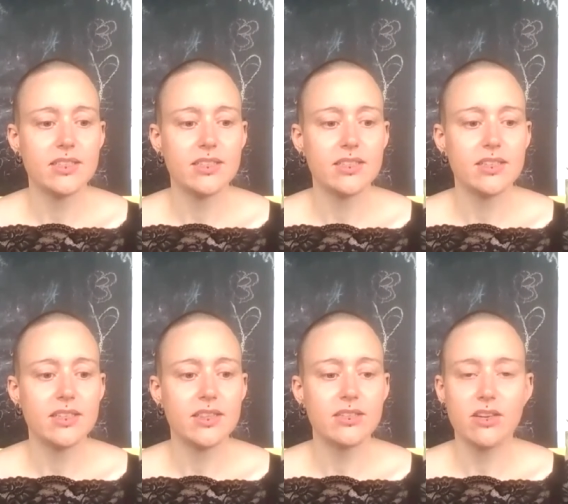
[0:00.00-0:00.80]

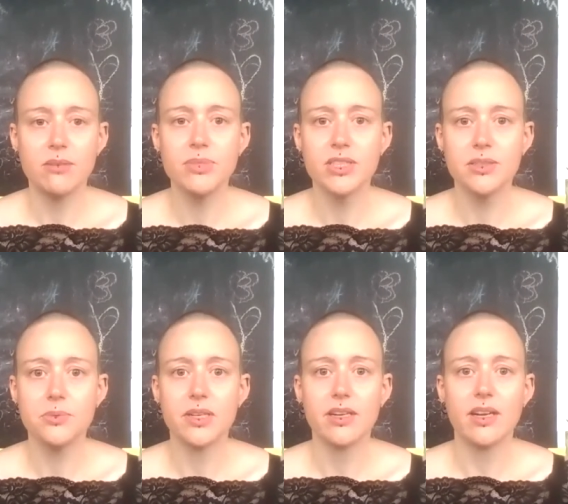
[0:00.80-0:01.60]
in the company
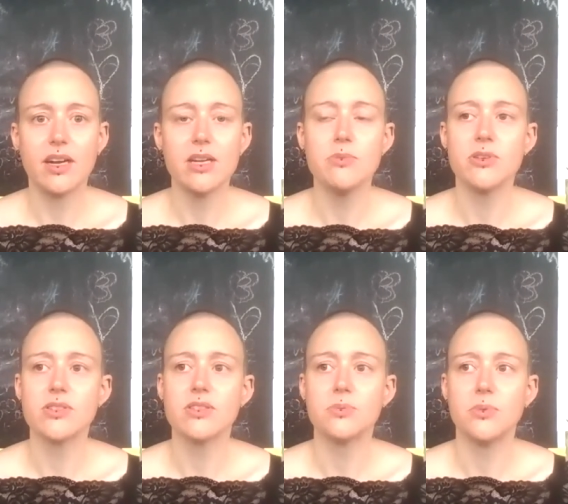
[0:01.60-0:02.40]
where I
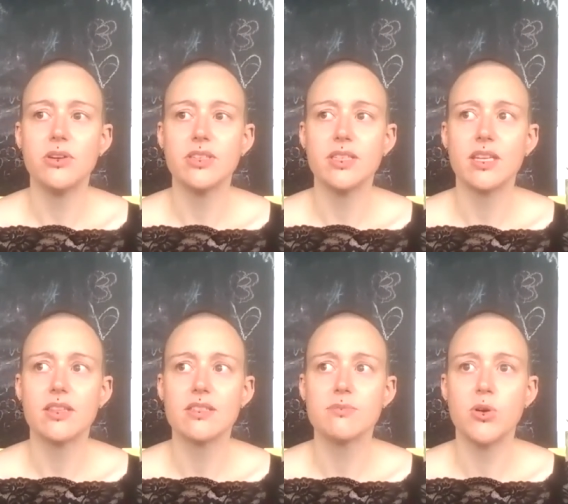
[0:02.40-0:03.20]
was working at
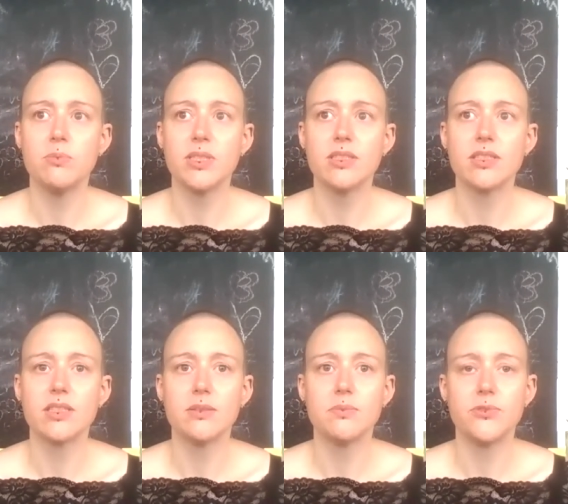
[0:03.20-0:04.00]
this moment,
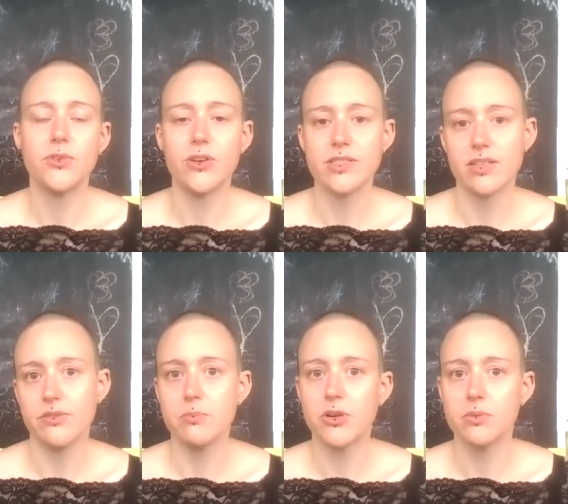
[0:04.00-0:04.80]
um, first
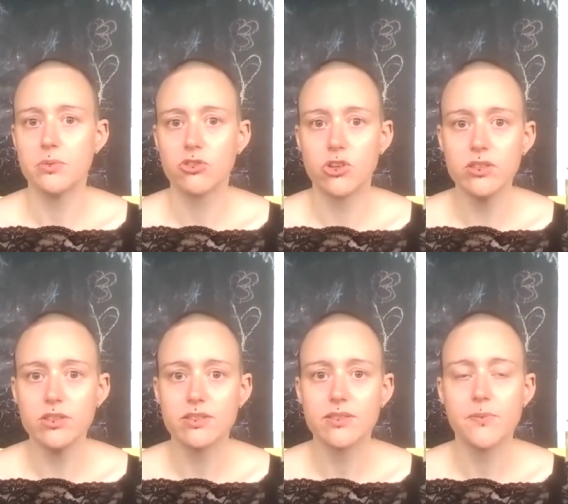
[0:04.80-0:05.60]
everybody was
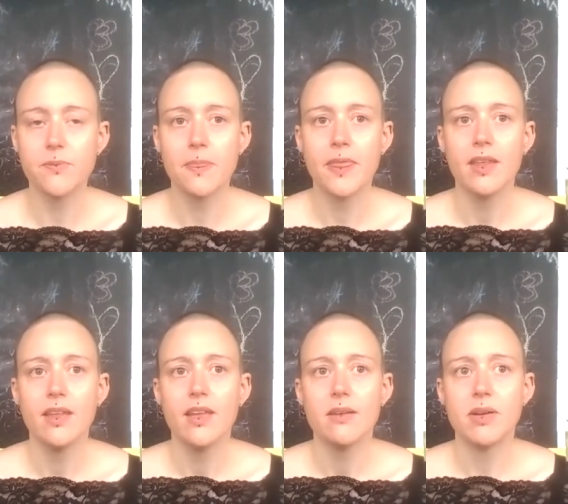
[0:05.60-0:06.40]
shocked.
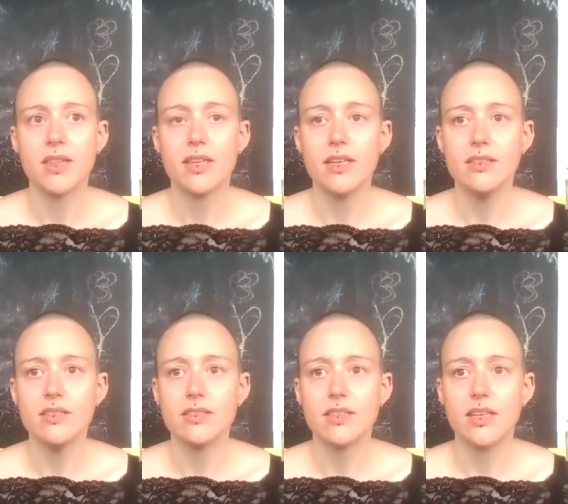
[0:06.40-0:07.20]
But
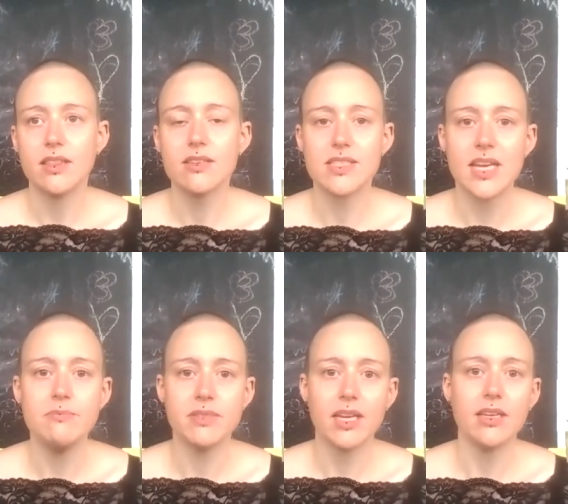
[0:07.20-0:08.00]
then at the
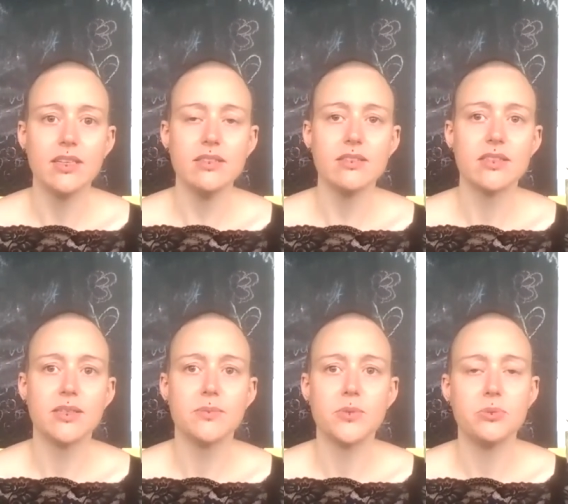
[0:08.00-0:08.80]
same day,
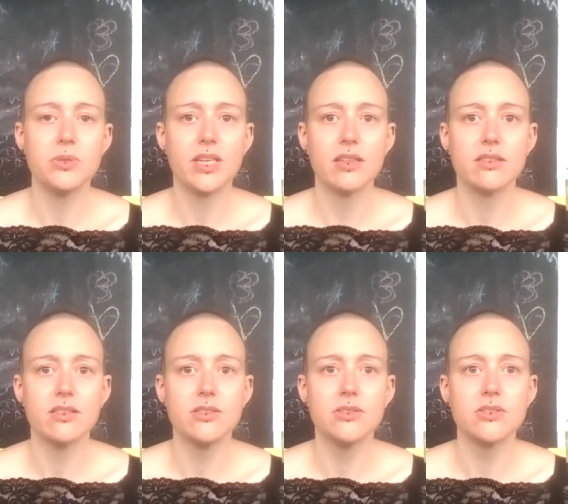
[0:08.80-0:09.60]
um, when we get the
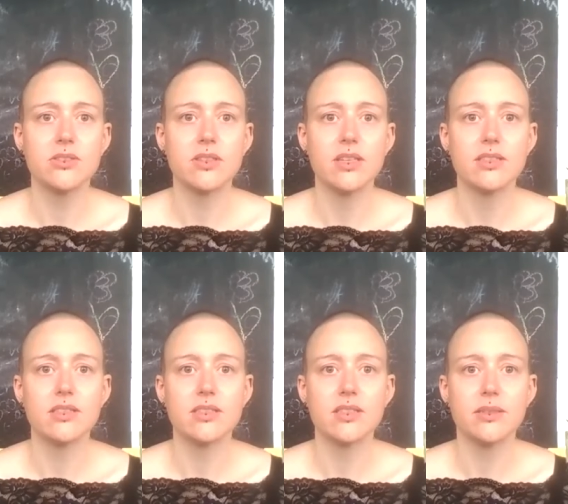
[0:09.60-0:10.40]
news that
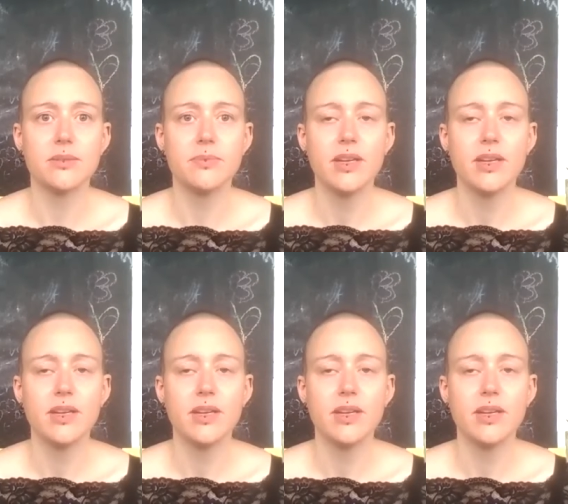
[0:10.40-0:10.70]
um,